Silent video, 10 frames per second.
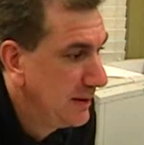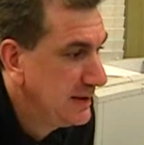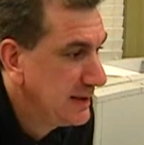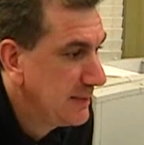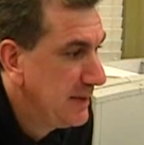I
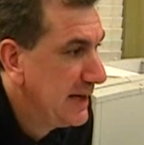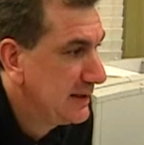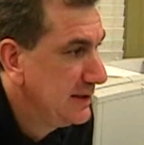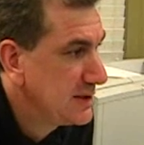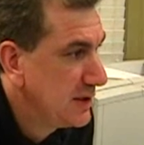take that
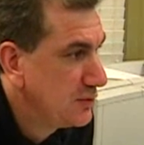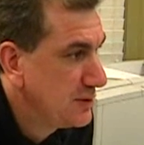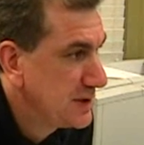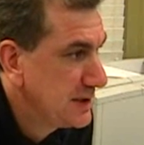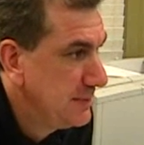back. There is
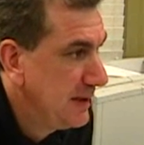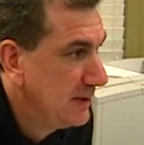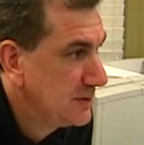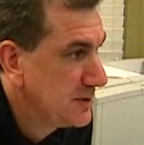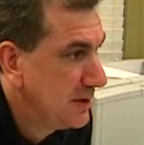160
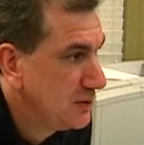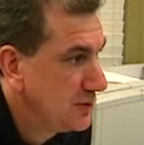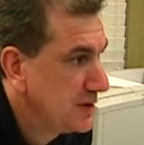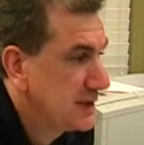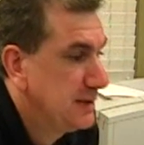pound
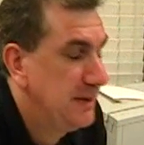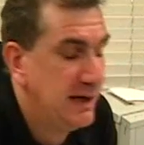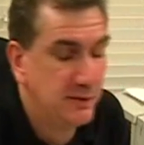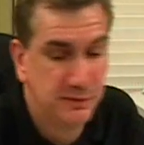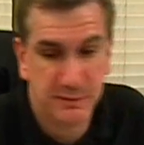
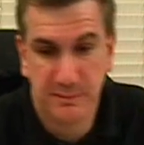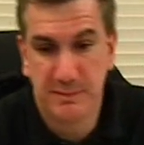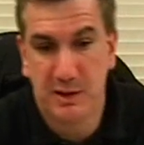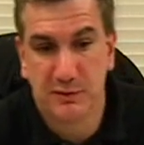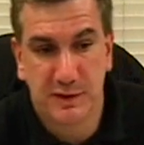
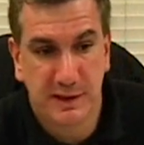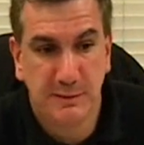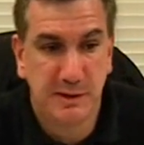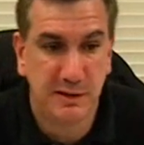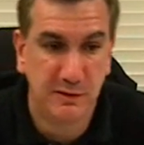belt. I
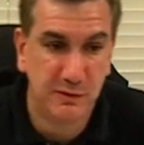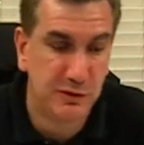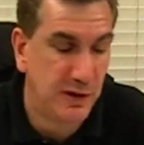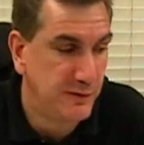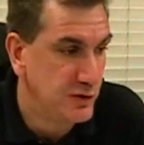keep getting
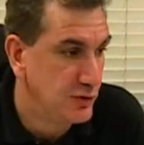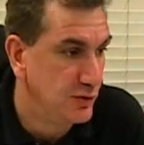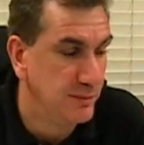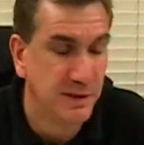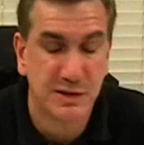Chavez
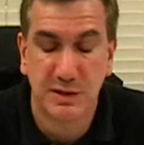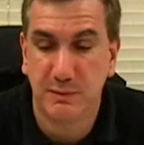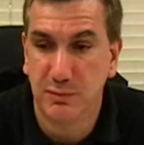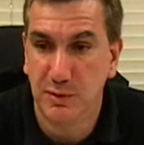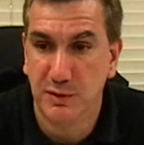Jr. mixed
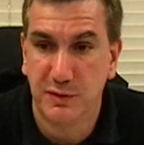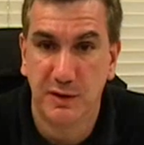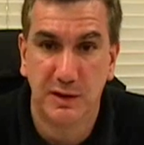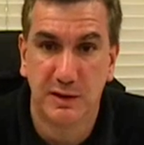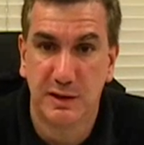up with
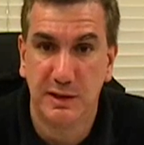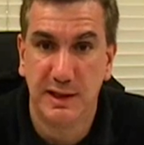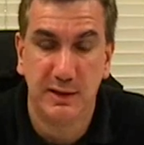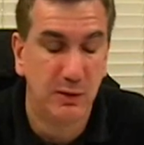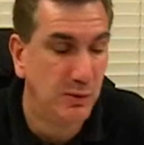
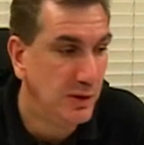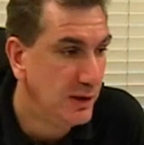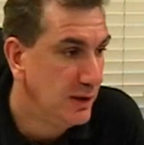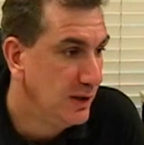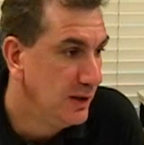Canelo.
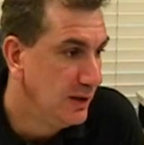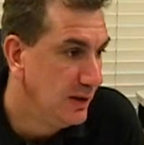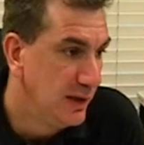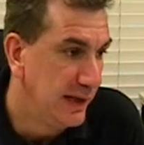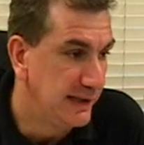
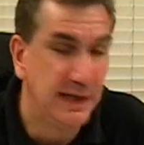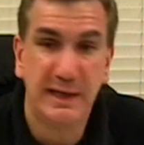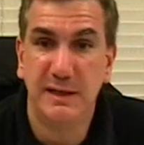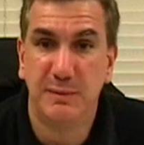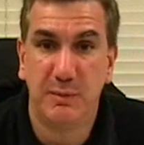And I
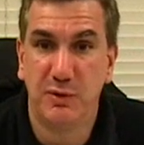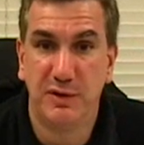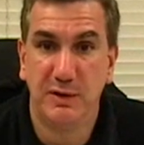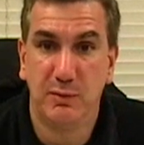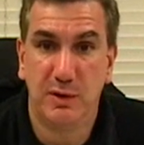can't keep up with
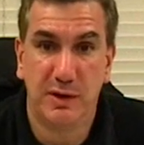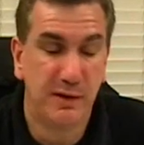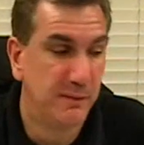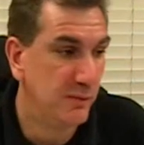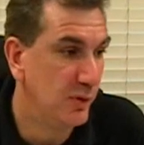either one of
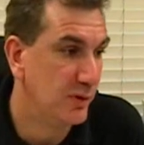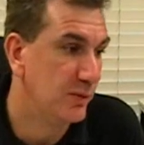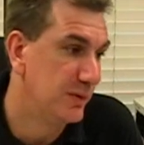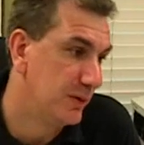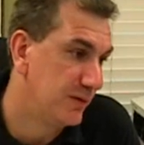them.
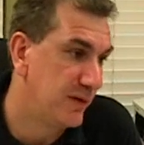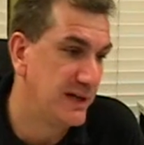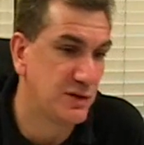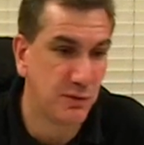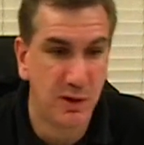What
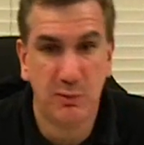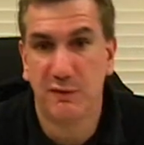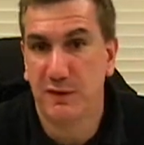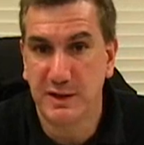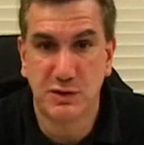fights are on, what
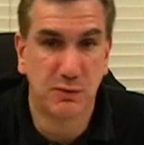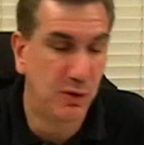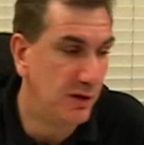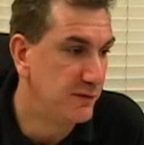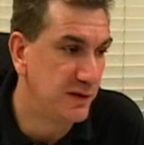fights are
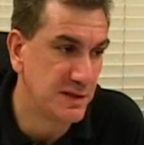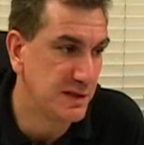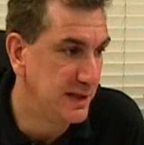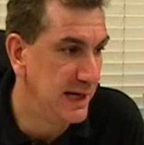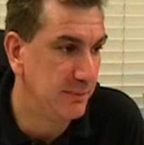off, this
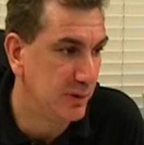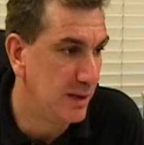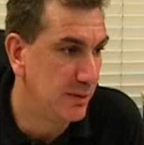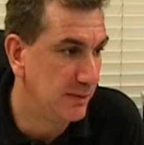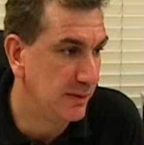and that,
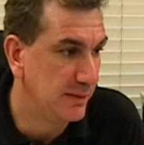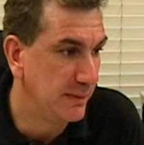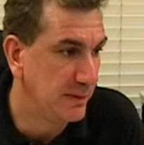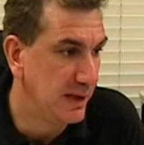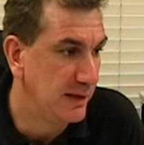blah, blah, blah,
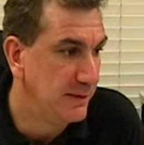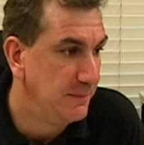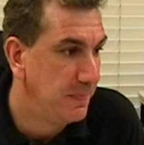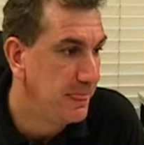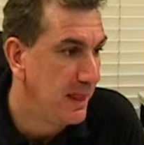blah,
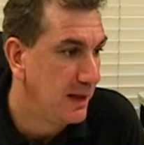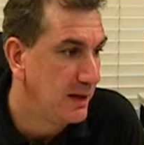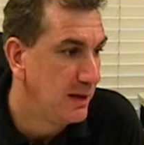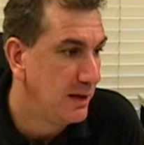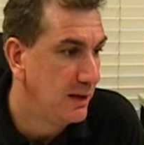
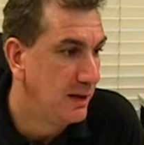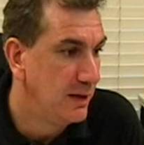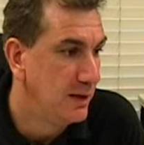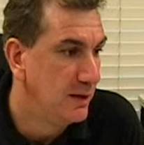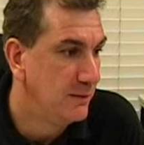
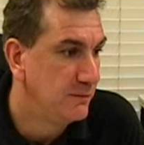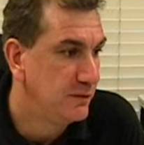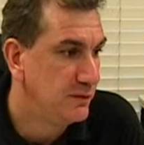blah.